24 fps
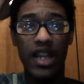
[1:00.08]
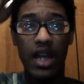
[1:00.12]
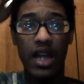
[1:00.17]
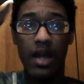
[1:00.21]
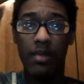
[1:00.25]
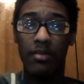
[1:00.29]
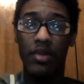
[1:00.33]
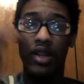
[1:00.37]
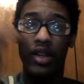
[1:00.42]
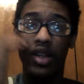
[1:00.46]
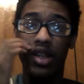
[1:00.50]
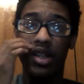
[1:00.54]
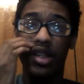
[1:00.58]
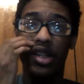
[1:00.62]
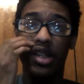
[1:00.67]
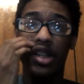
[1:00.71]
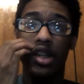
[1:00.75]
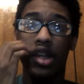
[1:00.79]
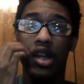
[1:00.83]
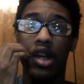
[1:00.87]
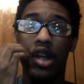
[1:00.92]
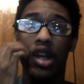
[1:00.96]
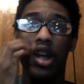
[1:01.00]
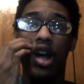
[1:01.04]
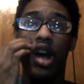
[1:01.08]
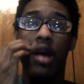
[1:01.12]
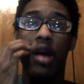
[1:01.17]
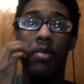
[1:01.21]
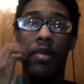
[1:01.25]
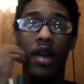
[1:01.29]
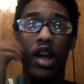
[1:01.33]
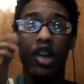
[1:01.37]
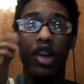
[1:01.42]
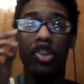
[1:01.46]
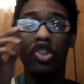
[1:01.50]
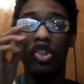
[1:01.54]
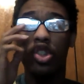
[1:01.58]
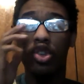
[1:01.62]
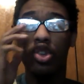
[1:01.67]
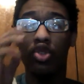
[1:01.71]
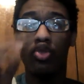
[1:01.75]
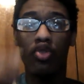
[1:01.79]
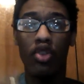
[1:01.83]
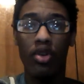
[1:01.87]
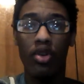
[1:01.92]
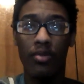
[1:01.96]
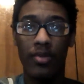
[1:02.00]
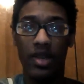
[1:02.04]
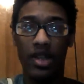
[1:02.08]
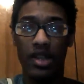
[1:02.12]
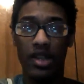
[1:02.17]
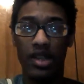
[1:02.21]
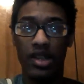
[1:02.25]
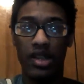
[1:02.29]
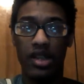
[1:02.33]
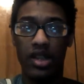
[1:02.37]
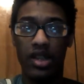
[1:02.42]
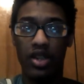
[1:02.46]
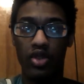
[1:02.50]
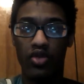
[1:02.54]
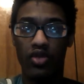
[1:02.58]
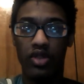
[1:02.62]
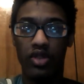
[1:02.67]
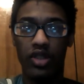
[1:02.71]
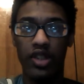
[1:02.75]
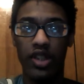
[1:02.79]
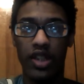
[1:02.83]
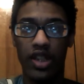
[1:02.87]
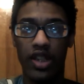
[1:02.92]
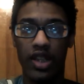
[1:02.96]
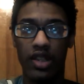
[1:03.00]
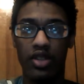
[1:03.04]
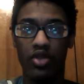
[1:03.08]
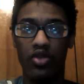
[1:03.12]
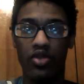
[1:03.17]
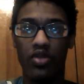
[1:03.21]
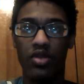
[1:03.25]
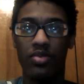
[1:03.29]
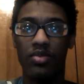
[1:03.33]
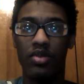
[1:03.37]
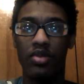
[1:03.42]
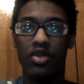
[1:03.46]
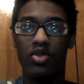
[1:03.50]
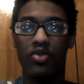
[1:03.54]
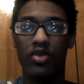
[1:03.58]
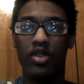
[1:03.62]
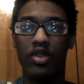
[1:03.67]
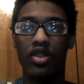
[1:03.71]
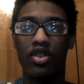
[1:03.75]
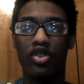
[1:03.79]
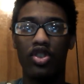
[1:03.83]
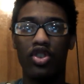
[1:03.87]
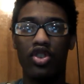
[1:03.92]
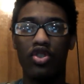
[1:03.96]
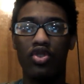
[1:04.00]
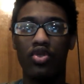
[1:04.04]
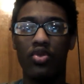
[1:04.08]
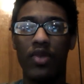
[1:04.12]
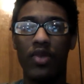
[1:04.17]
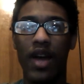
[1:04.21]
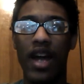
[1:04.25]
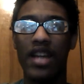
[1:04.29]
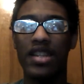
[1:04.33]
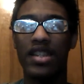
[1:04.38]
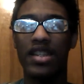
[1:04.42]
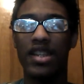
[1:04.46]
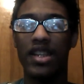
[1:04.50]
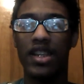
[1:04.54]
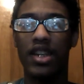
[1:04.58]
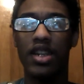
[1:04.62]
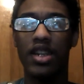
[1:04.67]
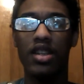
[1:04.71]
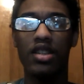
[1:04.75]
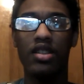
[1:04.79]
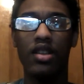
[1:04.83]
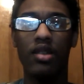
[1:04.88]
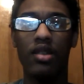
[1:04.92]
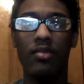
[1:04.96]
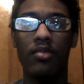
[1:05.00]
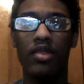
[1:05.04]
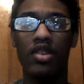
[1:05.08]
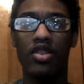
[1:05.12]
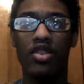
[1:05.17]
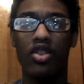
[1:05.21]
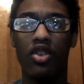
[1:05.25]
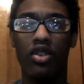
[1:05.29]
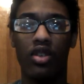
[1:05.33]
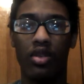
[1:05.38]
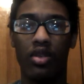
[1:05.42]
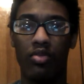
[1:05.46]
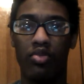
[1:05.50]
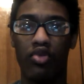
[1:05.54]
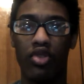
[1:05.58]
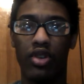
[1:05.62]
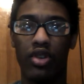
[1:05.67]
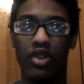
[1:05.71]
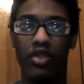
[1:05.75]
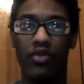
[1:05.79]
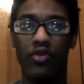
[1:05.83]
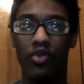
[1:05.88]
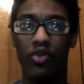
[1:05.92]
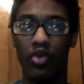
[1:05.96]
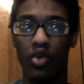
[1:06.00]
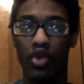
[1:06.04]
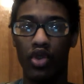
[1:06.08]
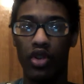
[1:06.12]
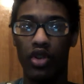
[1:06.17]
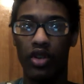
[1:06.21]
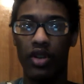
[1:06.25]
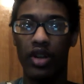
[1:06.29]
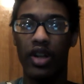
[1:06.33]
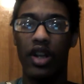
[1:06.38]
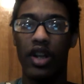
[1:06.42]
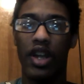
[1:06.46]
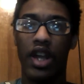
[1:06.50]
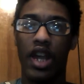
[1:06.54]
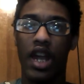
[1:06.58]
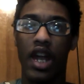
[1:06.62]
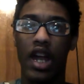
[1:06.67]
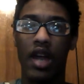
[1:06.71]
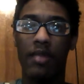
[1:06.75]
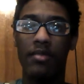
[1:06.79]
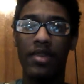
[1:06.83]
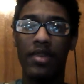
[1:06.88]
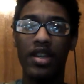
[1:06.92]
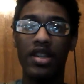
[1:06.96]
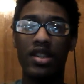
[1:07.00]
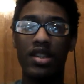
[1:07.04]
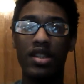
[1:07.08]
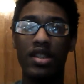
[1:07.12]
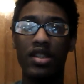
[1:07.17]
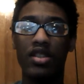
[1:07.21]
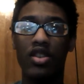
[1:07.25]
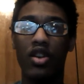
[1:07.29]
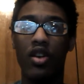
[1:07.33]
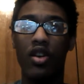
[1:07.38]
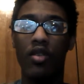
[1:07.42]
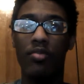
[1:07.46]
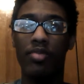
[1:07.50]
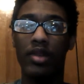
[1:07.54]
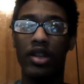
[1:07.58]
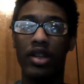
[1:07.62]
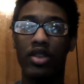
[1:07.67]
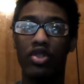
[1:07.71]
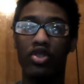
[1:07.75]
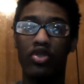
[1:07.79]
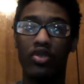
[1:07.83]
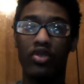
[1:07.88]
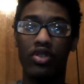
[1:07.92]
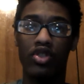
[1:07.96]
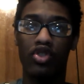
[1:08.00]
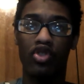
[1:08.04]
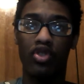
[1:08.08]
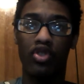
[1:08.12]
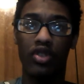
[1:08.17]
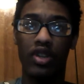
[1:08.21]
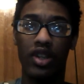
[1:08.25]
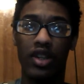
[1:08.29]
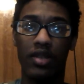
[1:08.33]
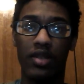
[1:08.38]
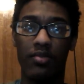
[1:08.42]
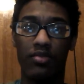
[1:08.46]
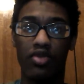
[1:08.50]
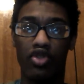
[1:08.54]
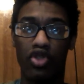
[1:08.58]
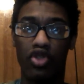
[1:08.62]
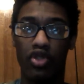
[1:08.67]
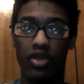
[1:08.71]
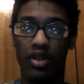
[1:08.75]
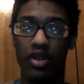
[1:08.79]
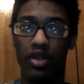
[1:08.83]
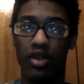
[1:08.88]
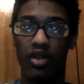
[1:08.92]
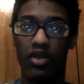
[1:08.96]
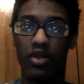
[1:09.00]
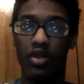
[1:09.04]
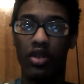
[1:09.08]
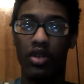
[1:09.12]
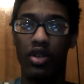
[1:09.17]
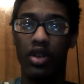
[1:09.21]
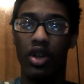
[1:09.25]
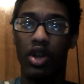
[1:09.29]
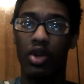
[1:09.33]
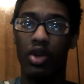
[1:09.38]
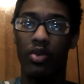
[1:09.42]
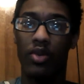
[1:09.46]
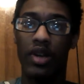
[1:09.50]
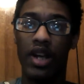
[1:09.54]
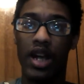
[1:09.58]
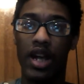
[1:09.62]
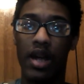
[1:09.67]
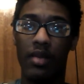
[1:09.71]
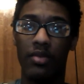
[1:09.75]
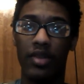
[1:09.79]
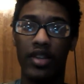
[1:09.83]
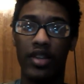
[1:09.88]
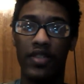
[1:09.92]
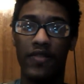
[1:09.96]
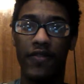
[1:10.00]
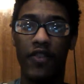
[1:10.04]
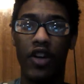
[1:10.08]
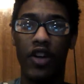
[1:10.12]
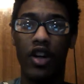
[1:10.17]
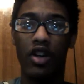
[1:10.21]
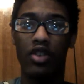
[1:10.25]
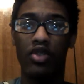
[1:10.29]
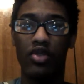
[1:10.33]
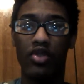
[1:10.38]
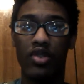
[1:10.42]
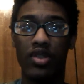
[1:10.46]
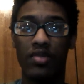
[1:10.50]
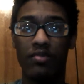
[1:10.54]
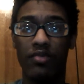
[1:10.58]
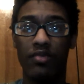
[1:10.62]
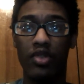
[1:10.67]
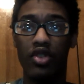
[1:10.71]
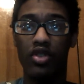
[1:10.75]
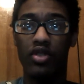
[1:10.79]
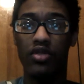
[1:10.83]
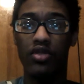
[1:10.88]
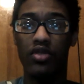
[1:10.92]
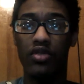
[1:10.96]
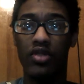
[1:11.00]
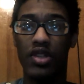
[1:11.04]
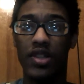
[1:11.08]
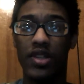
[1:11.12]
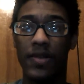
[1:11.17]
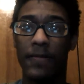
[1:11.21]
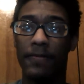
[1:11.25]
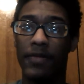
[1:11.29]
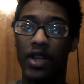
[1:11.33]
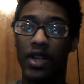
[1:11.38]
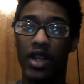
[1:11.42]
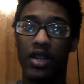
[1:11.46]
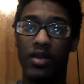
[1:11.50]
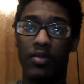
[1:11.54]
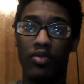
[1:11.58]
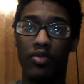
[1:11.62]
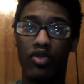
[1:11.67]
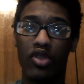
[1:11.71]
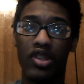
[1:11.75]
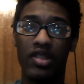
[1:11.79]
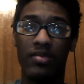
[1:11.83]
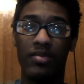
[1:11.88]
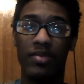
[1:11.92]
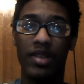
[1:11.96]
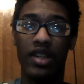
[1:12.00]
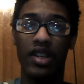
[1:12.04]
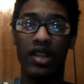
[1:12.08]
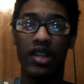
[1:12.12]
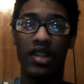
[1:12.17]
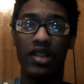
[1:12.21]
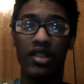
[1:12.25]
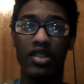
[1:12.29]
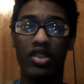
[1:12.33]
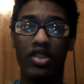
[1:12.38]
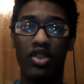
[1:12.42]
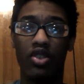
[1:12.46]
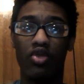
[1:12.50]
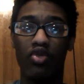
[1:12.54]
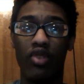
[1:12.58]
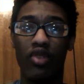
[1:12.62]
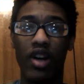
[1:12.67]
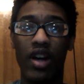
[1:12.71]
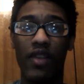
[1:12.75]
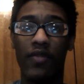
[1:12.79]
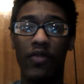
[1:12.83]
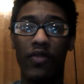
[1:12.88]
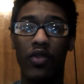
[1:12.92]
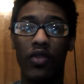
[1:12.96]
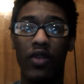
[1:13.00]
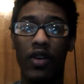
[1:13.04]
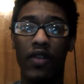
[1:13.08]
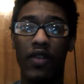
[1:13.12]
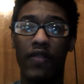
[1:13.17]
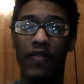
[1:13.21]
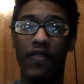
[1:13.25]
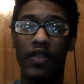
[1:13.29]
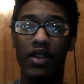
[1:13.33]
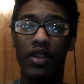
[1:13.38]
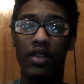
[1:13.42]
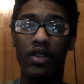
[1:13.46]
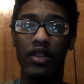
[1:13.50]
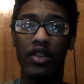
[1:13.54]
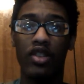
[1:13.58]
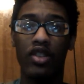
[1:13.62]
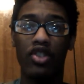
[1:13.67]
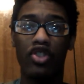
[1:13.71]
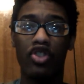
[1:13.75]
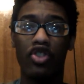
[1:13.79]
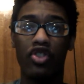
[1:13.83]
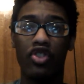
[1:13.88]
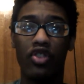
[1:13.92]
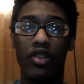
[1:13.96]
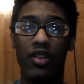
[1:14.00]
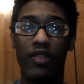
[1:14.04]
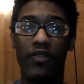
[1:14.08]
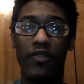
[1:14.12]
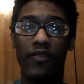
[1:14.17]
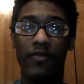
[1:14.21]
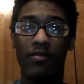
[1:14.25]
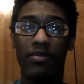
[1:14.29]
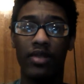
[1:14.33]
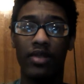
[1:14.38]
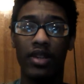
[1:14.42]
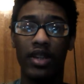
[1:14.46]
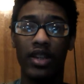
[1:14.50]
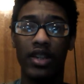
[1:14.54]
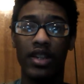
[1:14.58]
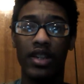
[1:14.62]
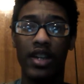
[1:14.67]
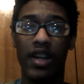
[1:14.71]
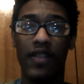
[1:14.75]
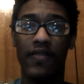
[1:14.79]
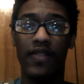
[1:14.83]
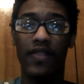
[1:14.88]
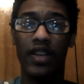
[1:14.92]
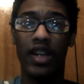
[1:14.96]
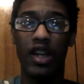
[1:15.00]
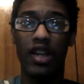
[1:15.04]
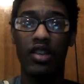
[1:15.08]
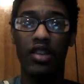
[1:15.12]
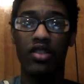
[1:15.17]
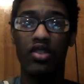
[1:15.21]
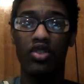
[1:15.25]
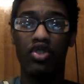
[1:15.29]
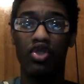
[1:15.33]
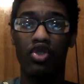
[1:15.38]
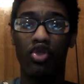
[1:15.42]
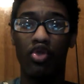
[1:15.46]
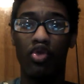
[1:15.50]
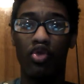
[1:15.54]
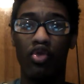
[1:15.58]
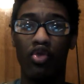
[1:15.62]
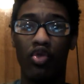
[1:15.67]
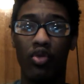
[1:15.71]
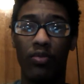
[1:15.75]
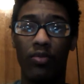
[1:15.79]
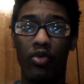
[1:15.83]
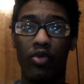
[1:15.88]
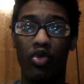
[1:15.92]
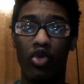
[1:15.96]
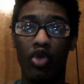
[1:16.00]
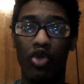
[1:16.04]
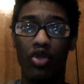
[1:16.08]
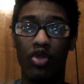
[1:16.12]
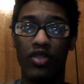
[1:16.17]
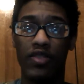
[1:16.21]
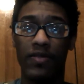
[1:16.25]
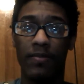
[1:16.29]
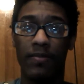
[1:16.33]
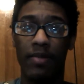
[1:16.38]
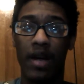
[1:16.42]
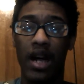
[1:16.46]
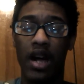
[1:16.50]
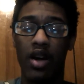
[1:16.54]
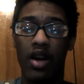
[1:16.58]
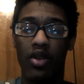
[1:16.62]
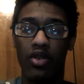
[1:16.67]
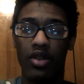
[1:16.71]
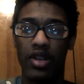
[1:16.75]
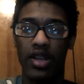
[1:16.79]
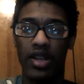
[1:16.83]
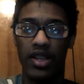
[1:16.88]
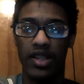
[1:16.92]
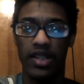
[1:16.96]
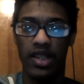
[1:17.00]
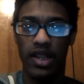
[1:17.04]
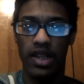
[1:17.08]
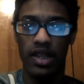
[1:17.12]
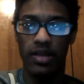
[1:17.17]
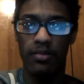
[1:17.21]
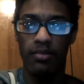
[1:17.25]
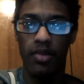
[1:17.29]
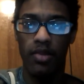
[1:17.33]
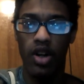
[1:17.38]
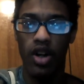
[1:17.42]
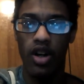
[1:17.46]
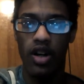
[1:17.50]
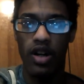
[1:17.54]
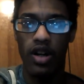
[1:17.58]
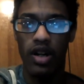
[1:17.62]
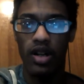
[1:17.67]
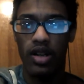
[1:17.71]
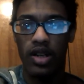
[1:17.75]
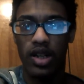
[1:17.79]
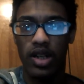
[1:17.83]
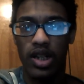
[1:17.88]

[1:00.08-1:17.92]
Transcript: Hamlet. A passionate romance secretly kindles between the two as the kingdom is on the brink of war, amidst his own political intrigue and betrayal. When Hamlet's father is murdered and the prince begins to unravel, Ophelia sharply navigates the rules of power in Denmark.